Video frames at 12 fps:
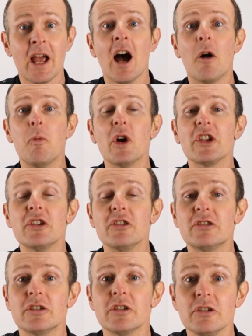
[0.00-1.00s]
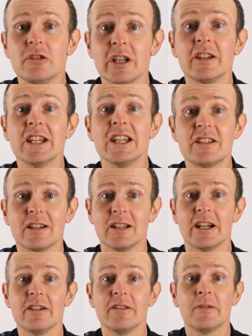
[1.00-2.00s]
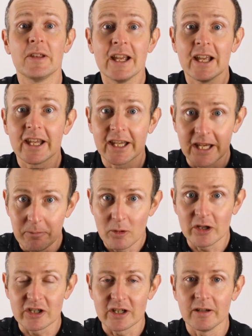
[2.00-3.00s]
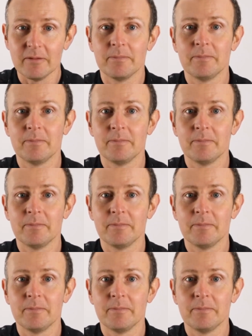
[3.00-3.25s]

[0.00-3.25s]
and what you do need to learn, keep watching.